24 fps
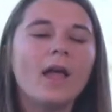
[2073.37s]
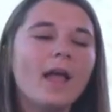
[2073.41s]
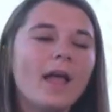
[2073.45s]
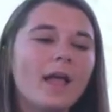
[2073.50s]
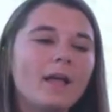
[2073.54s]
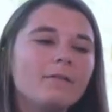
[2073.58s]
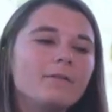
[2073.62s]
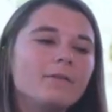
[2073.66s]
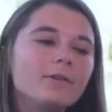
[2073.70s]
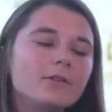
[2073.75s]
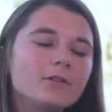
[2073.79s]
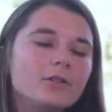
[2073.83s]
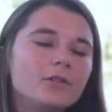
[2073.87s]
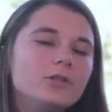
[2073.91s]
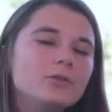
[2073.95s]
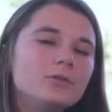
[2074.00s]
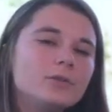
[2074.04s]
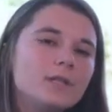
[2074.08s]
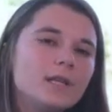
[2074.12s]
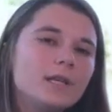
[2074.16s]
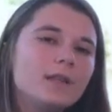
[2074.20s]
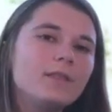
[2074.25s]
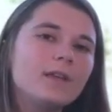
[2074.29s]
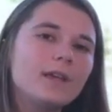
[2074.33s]
If you're
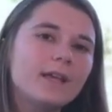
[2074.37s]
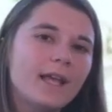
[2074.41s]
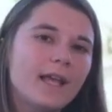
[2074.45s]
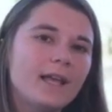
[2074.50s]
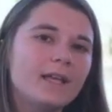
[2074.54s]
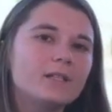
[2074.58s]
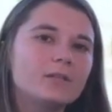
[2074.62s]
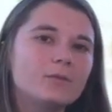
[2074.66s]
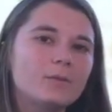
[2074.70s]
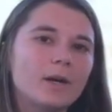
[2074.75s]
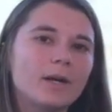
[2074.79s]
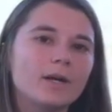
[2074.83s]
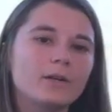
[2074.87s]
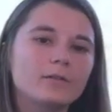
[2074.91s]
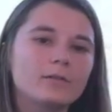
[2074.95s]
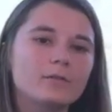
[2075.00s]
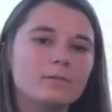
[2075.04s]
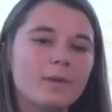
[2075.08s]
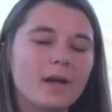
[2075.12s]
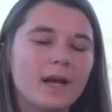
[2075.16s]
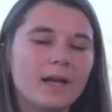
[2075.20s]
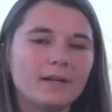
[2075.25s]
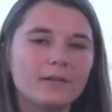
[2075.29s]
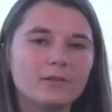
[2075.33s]
using the case records
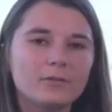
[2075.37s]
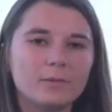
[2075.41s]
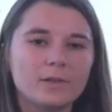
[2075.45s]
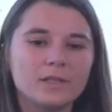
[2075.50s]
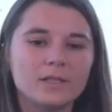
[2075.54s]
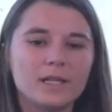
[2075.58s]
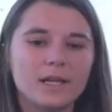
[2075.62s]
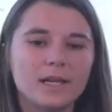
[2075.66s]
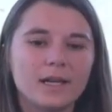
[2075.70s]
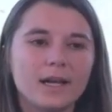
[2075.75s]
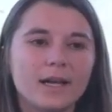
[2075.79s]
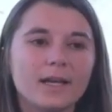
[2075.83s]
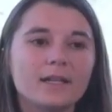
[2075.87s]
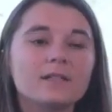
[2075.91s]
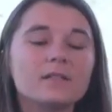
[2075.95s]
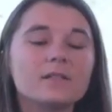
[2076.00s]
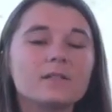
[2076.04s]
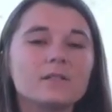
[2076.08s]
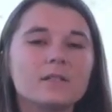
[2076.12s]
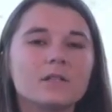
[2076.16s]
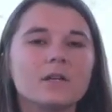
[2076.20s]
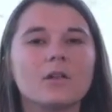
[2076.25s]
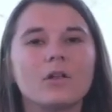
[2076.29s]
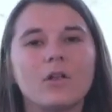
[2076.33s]
management data, it's
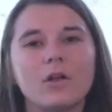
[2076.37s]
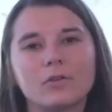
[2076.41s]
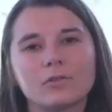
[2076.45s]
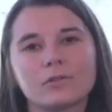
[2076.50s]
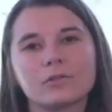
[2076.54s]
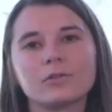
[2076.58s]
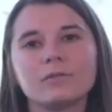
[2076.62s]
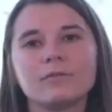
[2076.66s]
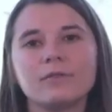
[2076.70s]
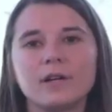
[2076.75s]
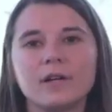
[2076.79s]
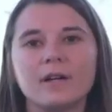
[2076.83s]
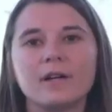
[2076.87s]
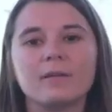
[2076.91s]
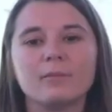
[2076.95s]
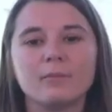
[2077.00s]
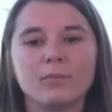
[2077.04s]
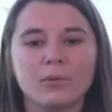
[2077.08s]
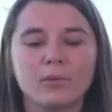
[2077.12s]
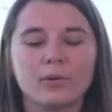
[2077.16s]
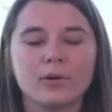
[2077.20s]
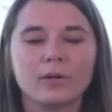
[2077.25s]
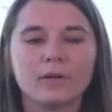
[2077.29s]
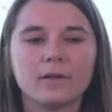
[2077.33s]
still also very
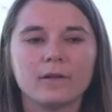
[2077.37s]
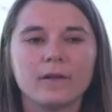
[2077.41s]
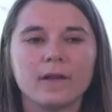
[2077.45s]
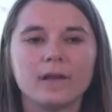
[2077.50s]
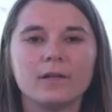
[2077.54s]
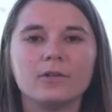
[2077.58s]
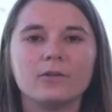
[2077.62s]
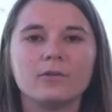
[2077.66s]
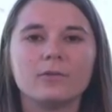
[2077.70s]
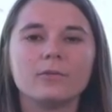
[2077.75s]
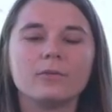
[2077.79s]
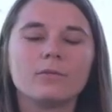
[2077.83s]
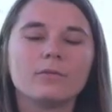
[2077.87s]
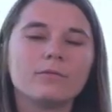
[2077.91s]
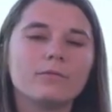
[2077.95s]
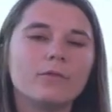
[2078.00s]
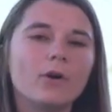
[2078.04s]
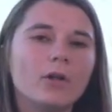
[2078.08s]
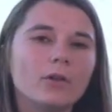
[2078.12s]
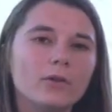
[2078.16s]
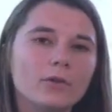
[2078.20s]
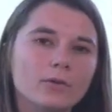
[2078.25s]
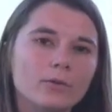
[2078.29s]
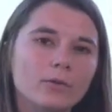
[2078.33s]
important that you
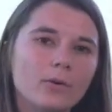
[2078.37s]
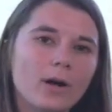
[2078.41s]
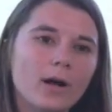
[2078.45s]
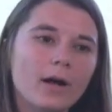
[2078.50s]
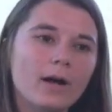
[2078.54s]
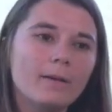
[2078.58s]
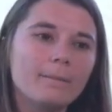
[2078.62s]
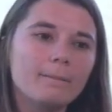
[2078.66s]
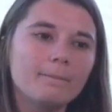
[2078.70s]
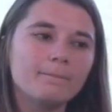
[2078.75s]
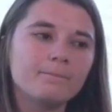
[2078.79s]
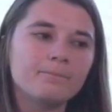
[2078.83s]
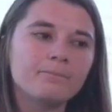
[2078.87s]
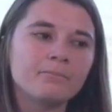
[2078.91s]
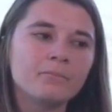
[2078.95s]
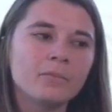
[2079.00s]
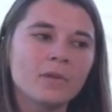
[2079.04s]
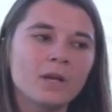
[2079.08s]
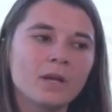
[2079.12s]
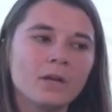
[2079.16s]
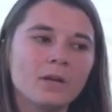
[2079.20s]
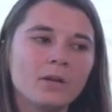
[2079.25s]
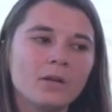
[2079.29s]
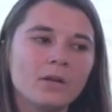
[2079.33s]
follow
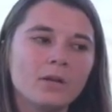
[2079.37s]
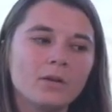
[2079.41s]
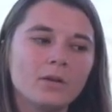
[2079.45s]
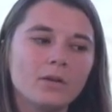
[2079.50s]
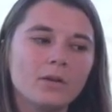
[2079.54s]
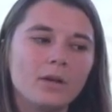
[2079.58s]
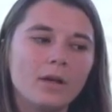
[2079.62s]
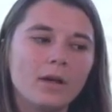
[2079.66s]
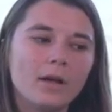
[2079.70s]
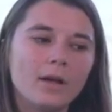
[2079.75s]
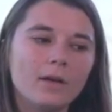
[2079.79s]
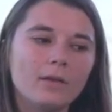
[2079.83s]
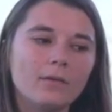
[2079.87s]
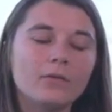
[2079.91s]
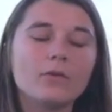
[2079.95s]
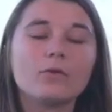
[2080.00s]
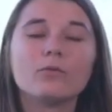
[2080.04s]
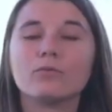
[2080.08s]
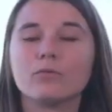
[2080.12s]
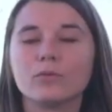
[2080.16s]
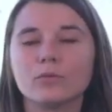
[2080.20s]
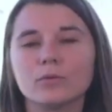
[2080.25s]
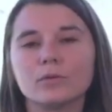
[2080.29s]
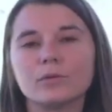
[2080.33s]
the
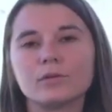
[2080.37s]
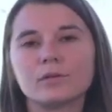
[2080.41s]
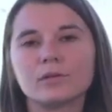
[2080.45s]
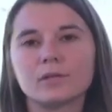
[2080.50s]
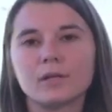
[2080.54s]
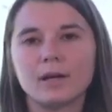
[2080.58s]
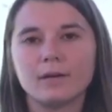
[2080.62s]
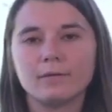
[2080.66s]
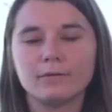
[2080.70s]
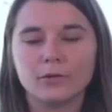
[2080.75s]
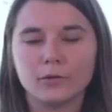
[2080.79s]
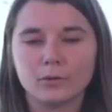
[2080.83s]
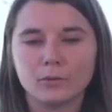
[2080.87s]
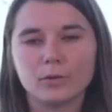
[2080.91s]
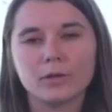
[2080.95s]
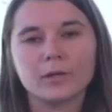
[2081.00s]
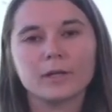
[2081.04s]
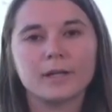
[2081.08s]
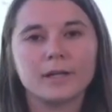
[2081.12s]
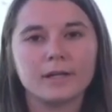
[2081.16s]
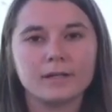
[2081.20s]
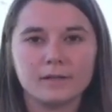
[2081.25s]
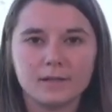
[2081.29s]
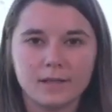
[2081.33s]
rules of your
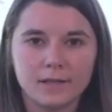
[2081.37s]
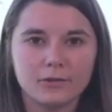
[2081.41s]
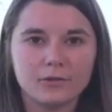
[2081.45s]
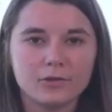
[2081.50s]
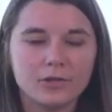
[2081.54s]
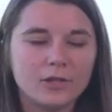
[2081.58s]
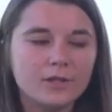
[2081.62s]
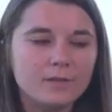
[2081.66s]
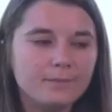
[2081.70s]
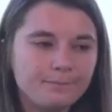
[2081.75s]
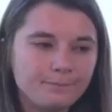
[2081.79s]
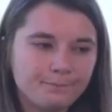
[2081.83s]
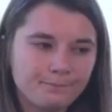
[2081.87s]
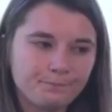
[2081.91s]
organization.